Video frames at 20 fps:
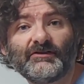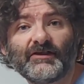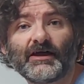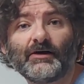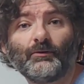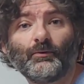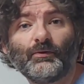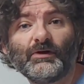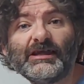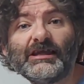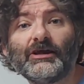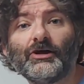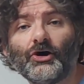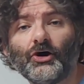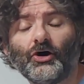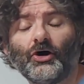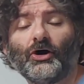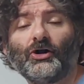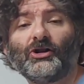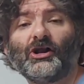that we
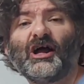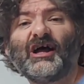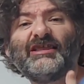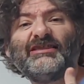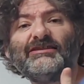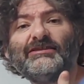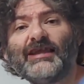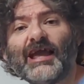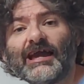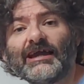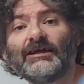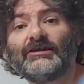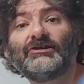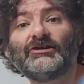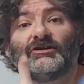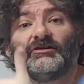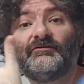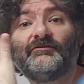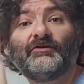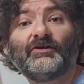call a
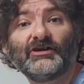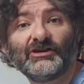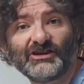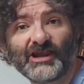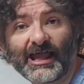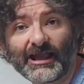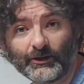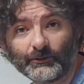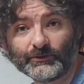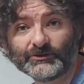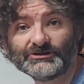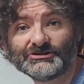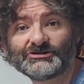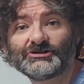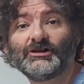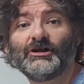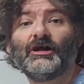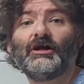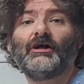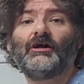negative language.
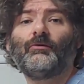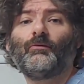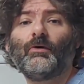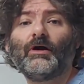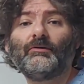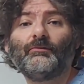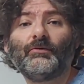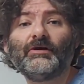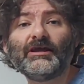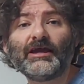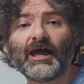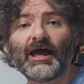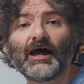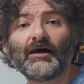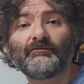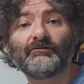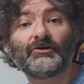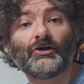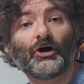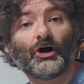When we
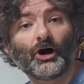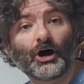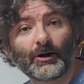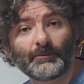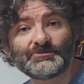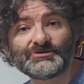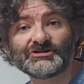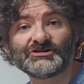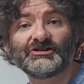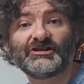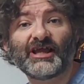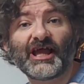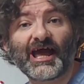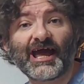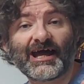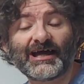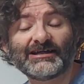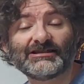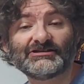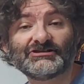have an option
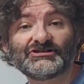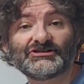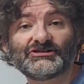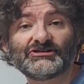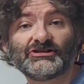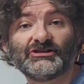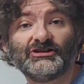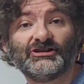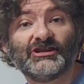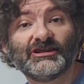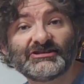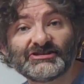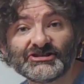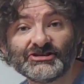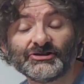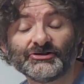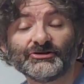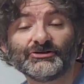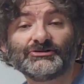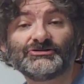as
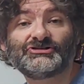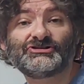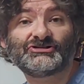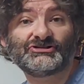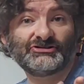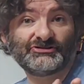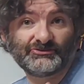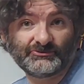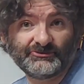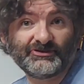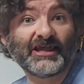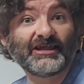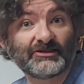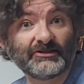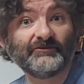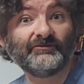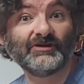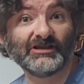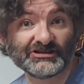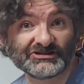listeners,
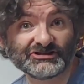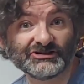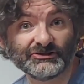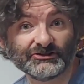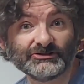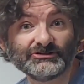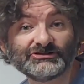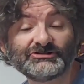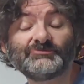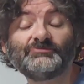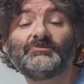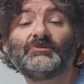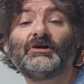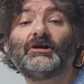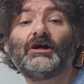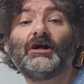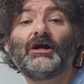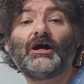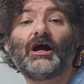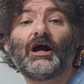native listeners,
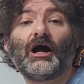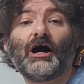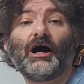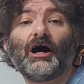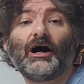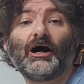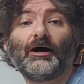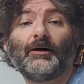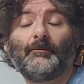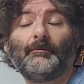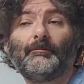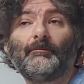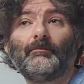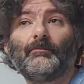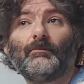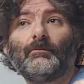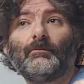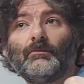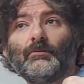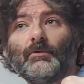and
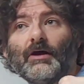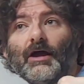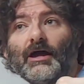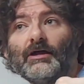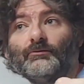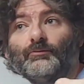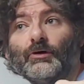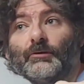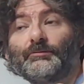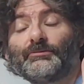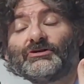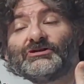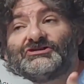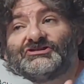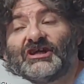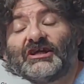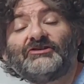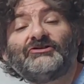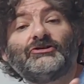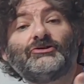we're
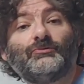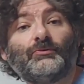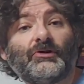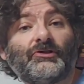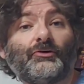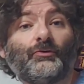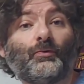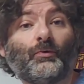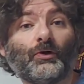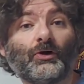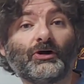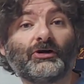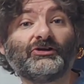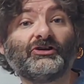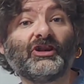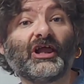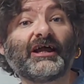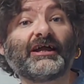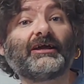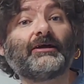presented with a word
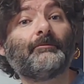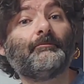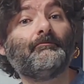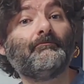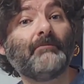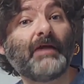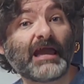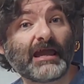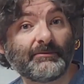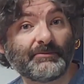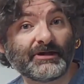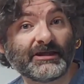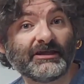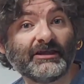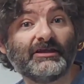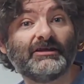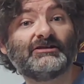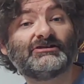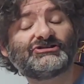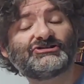like maybe,
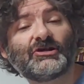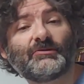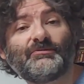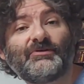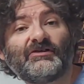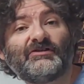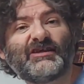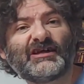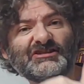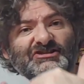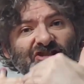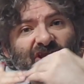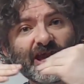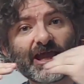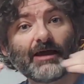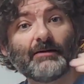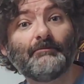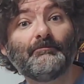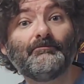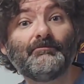something that's
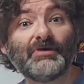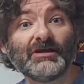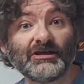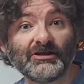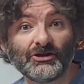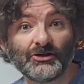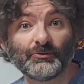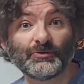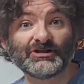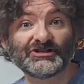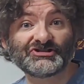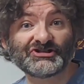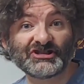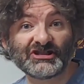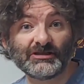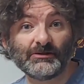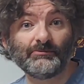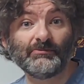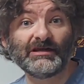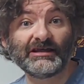ambiguous
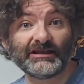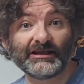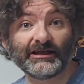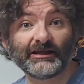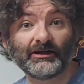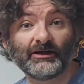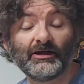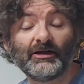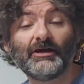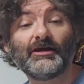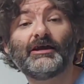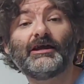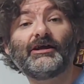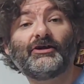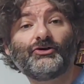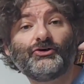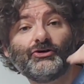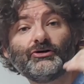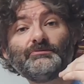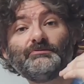in meaning. It
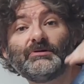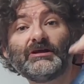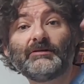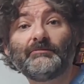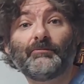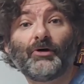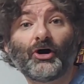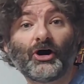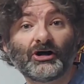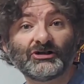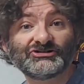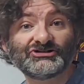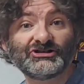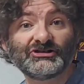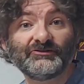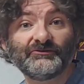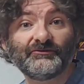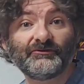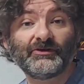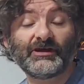could be
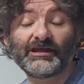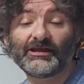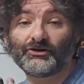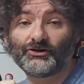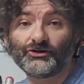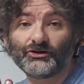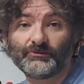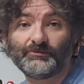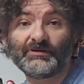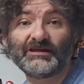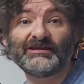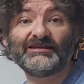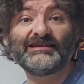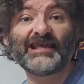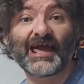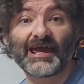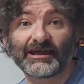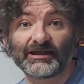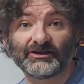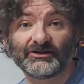positive, it could be
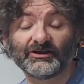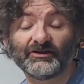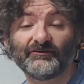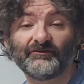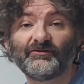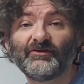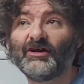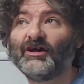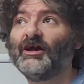negative.